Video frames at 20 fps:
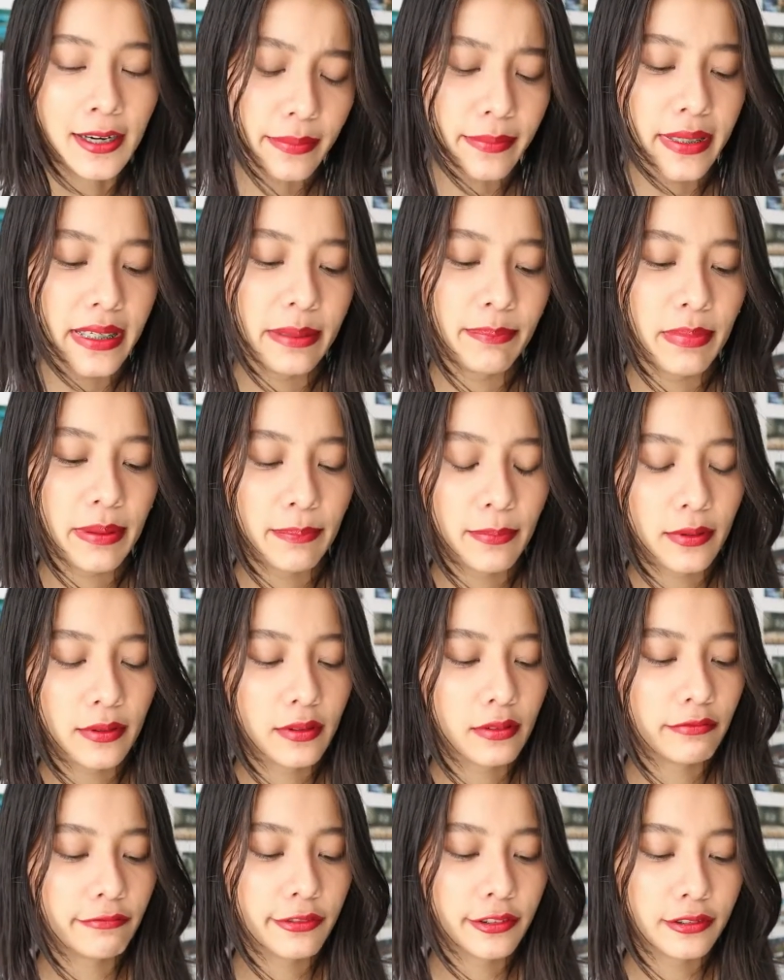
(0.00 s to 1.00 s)
But many people
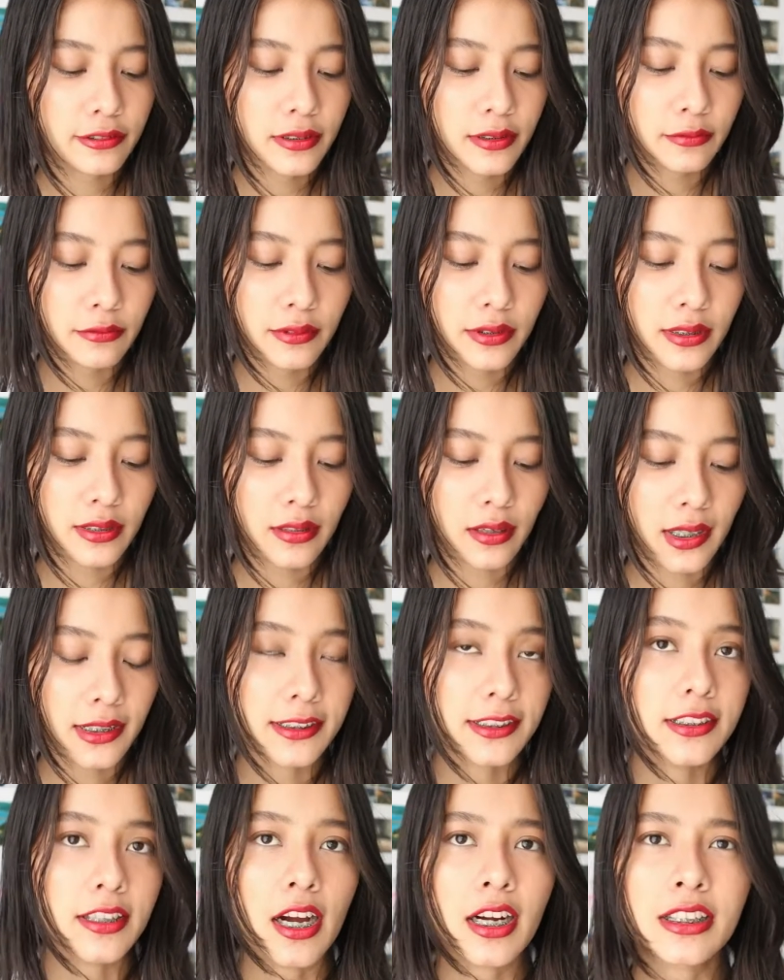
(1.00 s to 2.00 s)
confuse it with
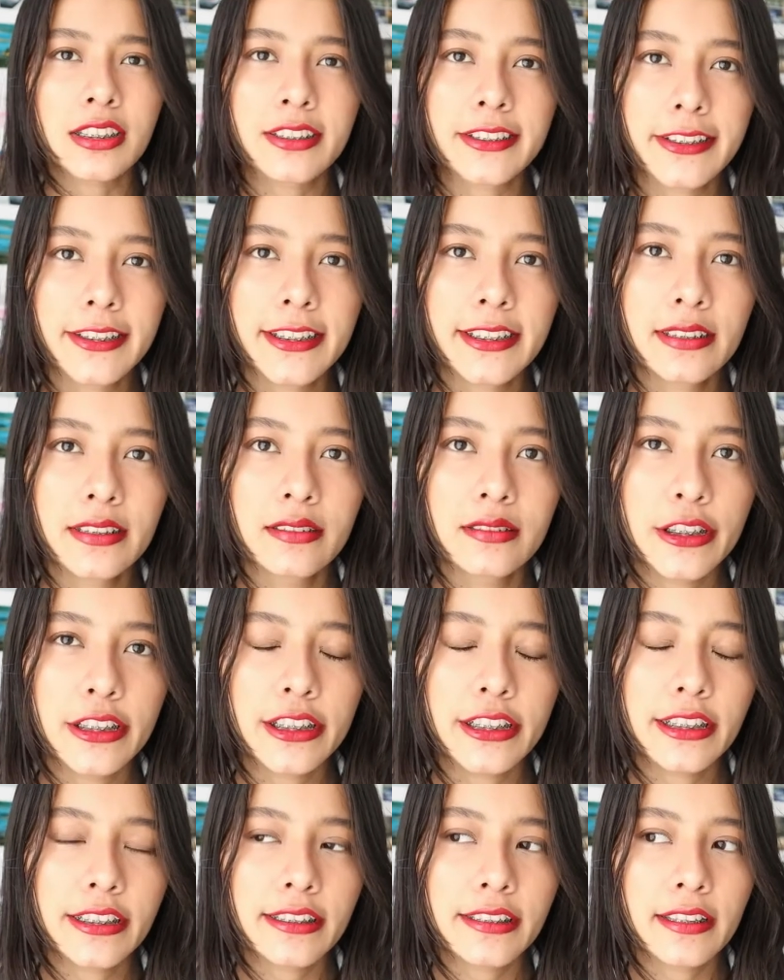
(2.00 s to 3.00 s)
conductor,
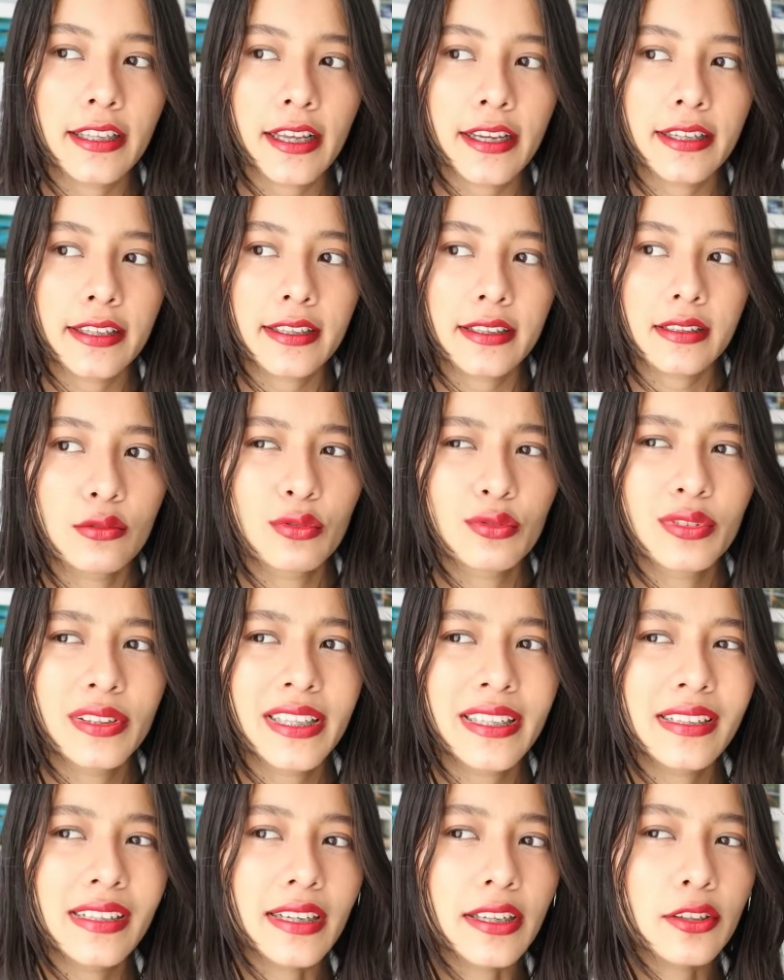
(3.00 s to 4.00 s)
which is like
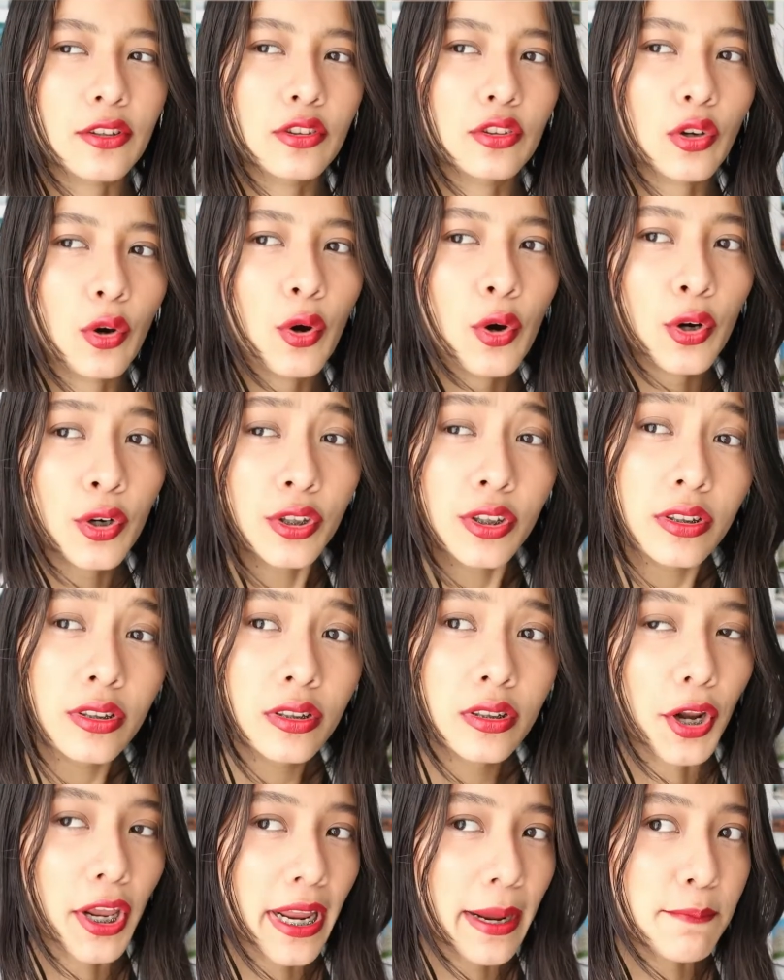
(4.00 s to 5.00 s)
un
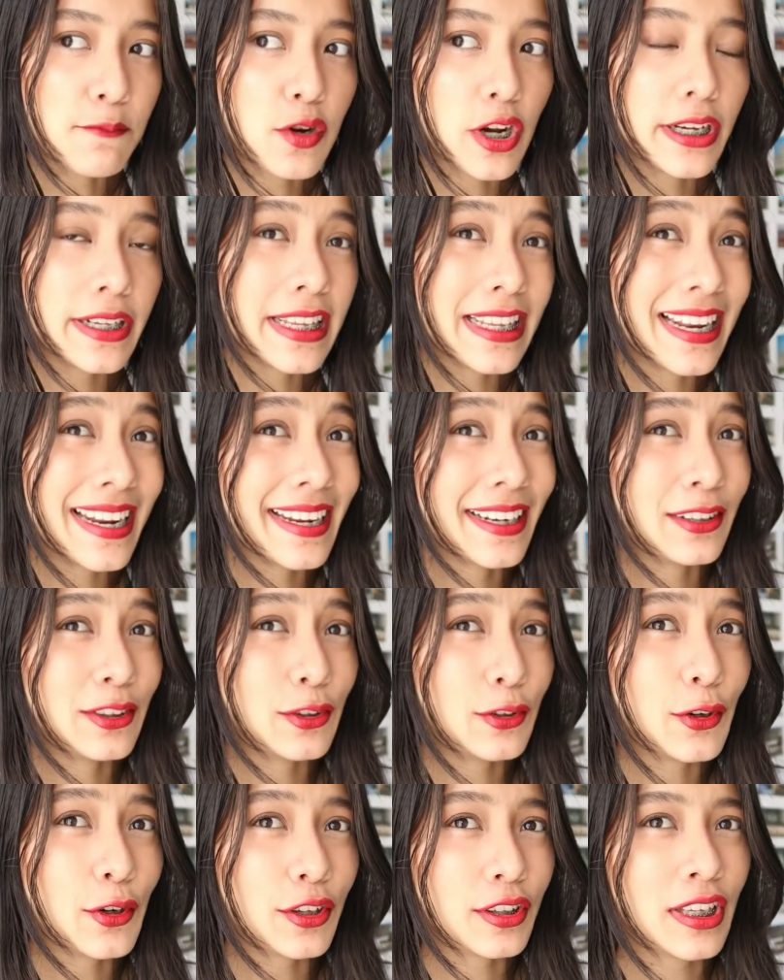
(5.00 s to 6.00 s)
director, por ejemplo, el
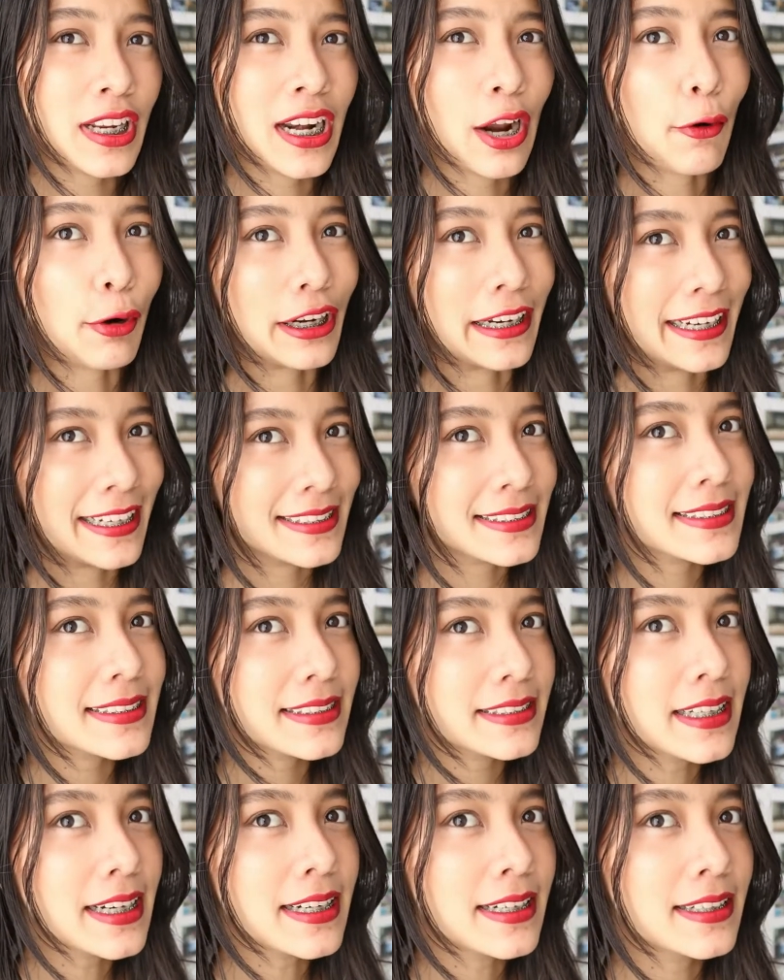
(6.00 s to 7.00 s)
director de la
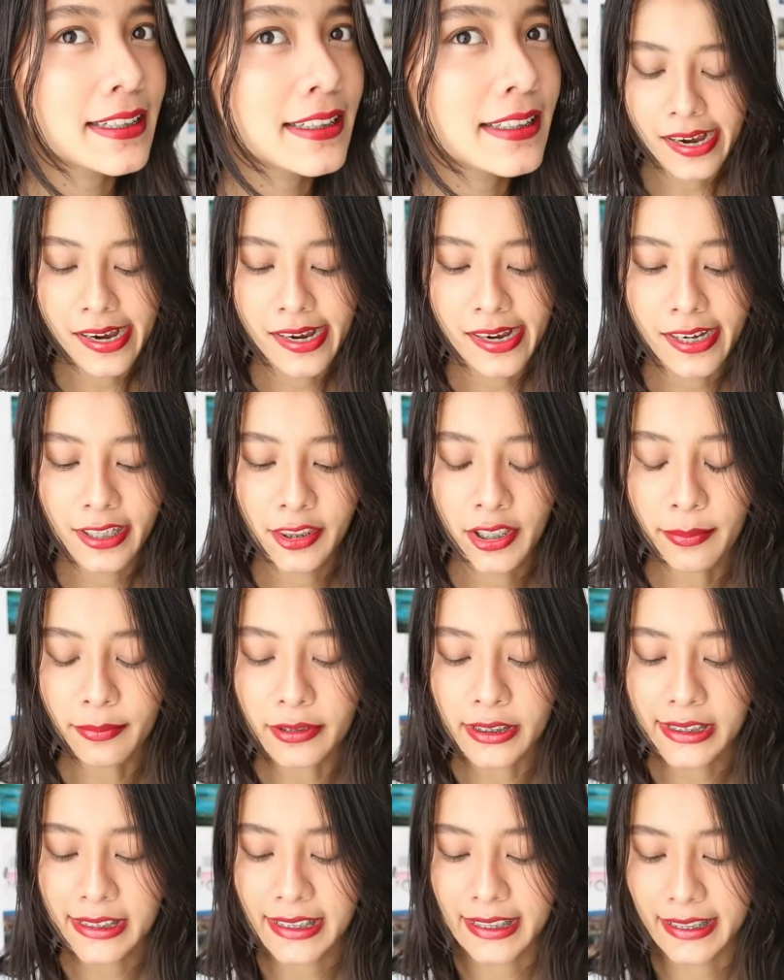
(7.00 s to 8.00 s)
orquesta.
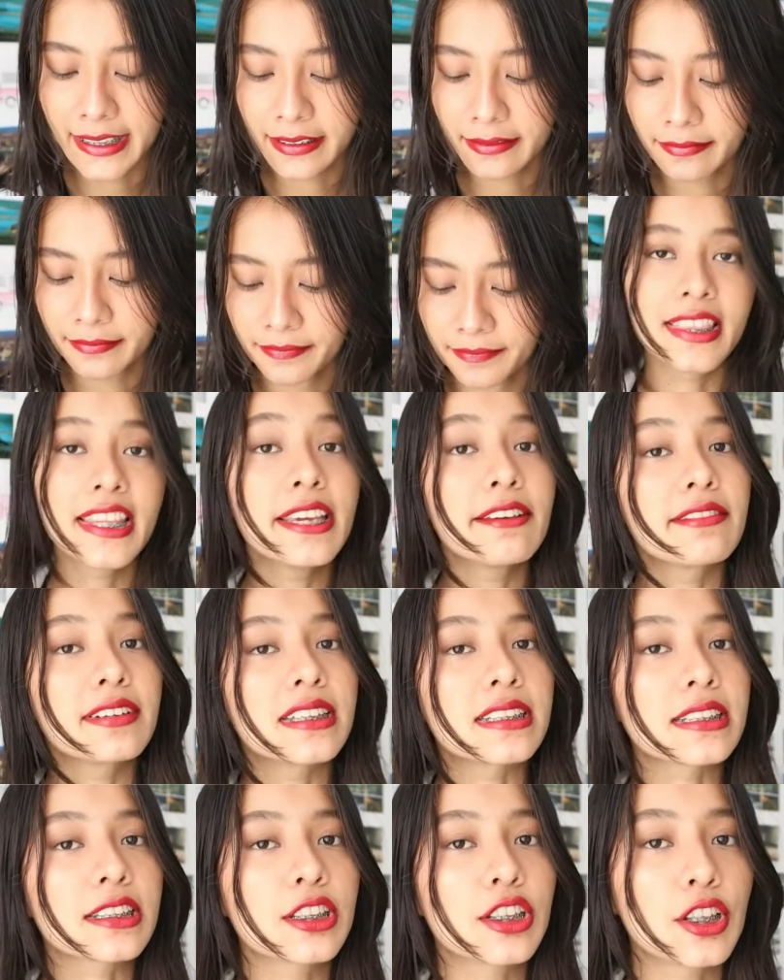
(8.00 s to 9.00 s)
Number 10,
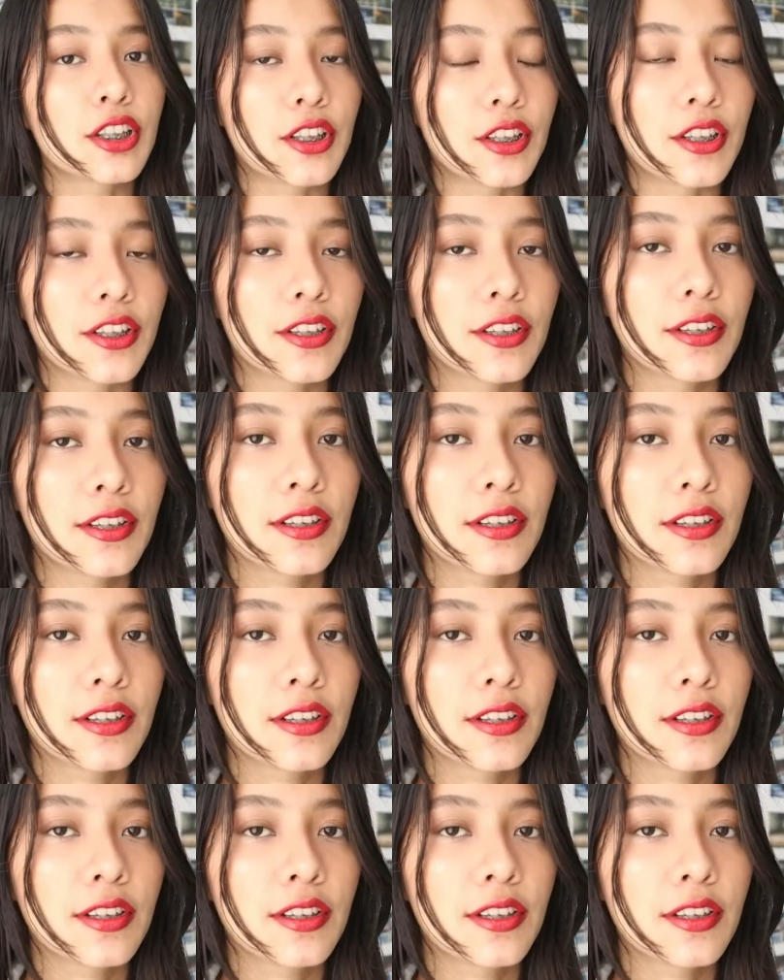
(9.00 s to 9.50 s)
diversión.